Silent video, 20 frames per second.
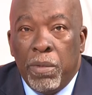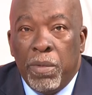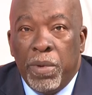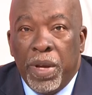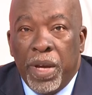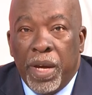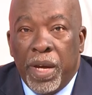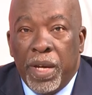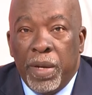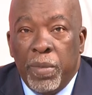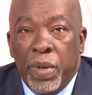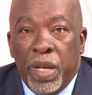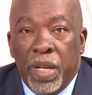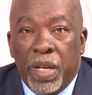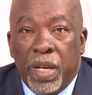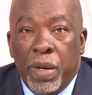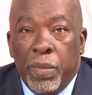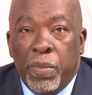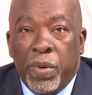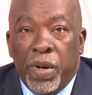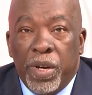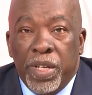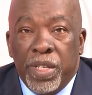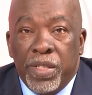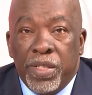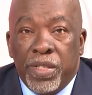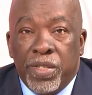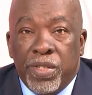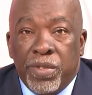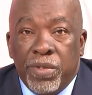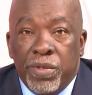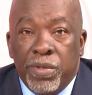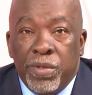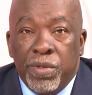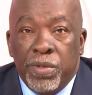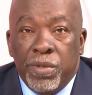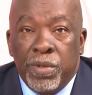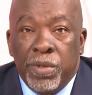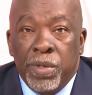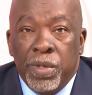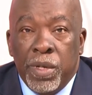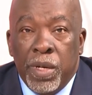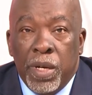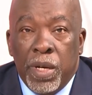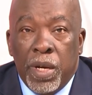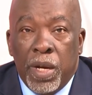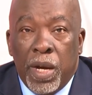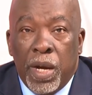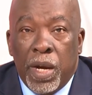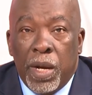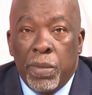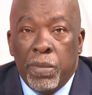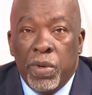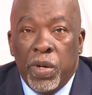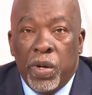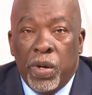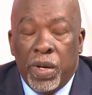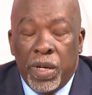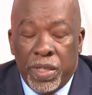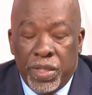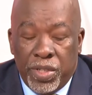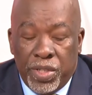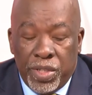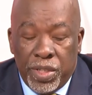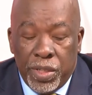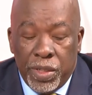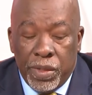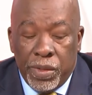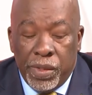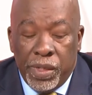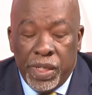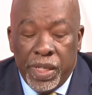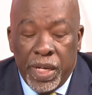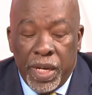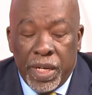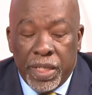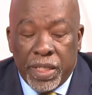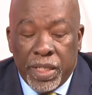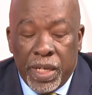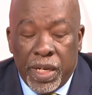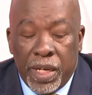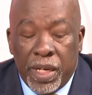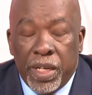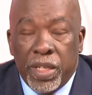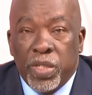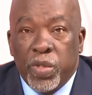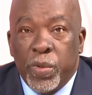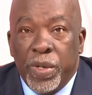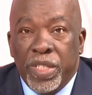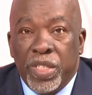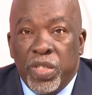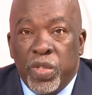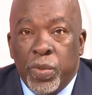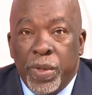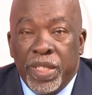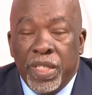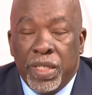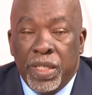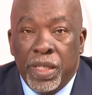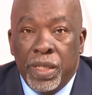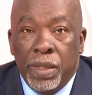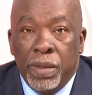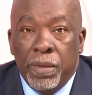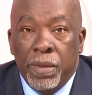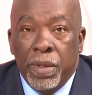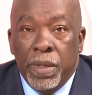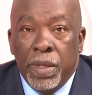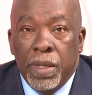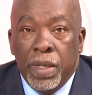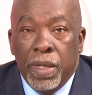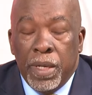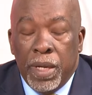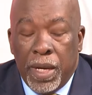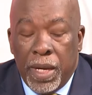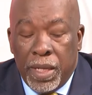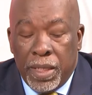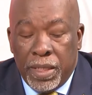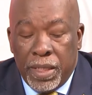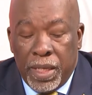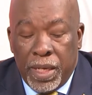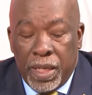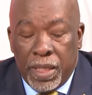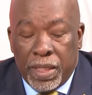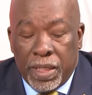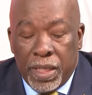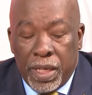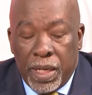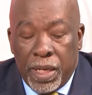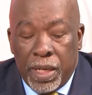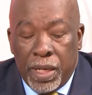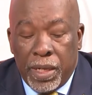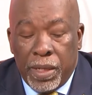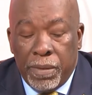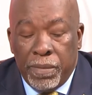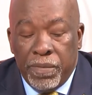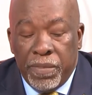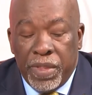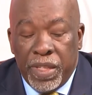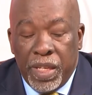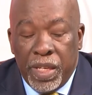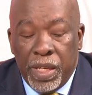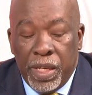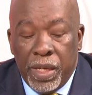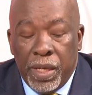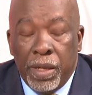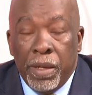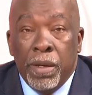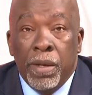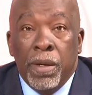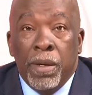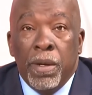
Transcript: we are eminently poised to um, launch Liat uh, 2020 and that uh, the